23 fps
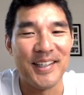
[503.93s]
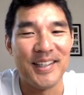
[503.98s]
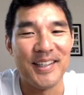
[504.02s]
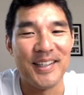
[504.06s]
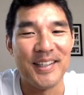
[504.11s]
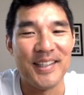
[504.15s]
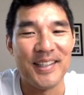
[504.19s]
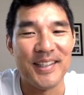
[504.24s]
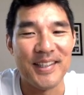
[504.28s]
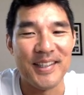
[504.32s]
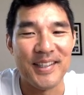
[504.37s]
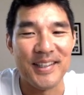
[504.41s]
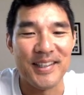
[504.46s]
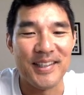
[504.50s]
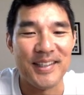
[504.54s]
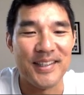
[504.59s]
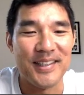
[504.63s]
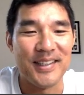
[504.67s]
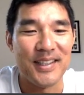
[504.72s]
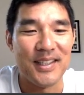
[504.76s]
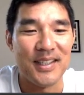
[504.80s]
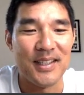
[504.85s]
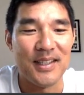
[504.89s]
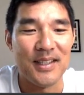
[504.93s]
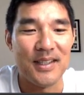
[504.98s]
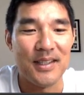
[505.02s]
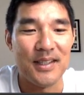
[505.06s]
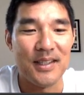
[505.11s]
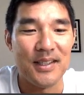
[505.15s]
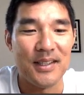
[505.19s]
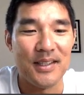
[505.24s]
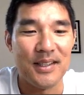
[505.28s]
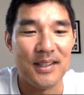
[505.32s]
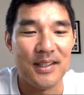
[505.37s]

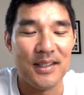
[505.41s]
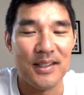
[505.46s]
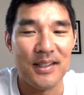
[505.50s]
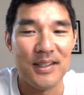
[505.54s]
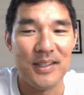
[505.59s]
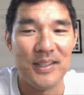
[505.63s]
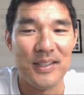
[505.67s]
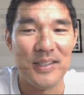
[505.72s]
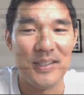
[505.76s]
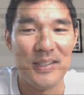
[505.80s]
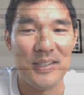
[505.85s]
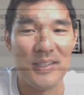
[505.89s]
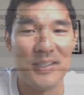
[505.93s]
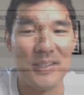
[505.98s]
No one is speaking in this clip.